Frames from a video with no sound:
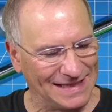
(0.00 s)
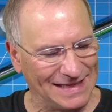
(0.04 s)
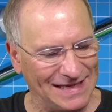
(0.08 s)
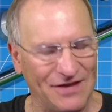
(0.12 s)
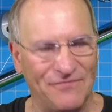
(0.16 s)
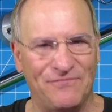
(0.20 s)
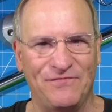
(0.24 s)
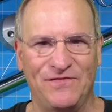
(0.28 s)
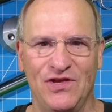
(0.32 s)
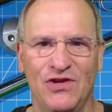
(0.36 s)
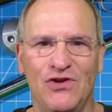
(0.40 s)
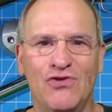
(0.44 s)

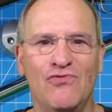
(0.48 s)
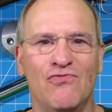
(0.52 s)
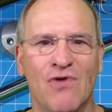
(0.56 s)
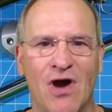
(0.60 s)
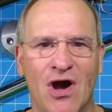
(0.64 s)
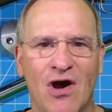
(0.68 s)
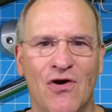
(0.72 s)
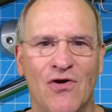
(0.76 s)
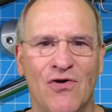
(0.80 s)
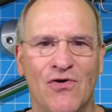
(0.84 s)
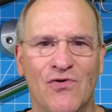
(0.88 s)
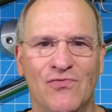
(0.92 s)
If you
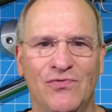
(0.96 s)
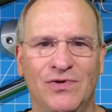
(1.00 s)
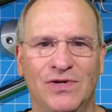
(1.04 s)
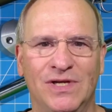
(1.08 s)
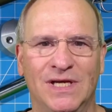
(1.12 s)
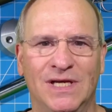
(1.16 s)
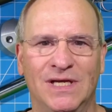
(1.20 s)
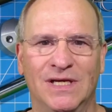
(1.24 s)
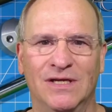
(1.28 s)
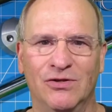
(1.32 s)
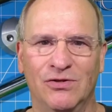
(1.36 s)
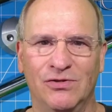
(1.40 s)

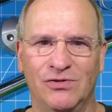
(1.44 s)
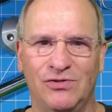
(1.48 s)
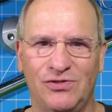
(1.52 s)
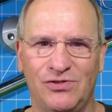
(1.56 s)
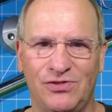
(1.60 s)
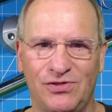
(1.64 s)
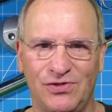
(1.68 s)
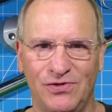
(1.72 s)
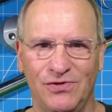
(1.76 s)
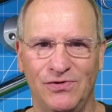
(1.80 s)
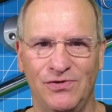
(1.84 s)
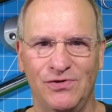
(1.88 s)
own
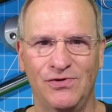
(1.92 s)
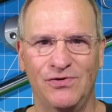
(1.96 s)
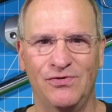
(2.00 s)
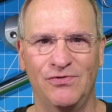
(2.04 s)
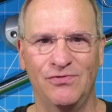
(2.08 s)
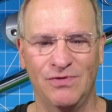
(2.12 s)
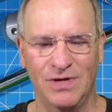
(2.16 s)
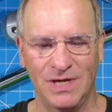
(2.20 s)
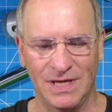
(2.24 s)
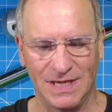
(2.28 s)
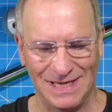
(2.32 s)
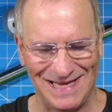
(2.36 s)

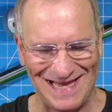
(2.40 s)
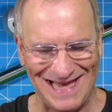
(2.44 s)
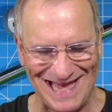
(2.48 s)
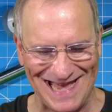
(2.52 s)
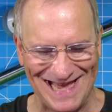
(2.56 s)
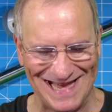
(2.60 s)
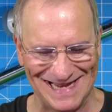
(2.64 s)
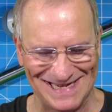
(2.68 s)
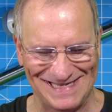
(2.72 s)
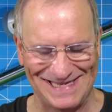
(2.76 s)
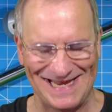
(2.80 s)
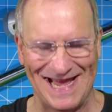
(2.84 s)
2
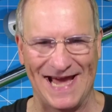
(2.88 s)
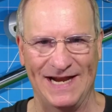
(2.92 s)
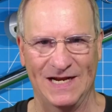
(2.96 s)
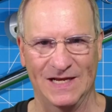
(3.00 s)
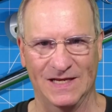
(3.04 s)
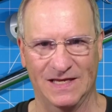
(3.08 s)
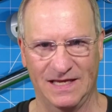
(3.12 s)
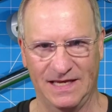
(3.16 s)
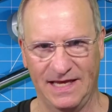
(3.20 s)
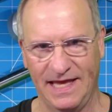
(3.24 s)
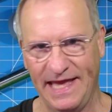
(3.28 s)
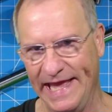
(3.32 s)

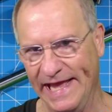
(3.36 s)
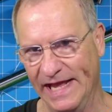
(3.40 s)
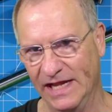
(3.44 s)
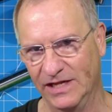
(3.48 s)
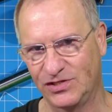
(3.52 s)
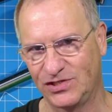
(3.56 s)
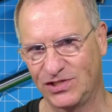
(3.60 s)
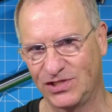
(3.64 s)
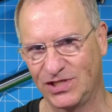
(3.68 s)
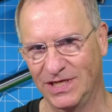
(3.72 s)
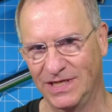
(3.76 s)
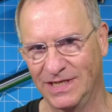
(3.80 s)
antenna
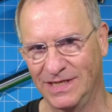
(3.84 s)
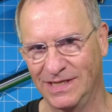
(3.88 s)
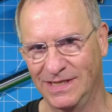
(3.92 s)
kits,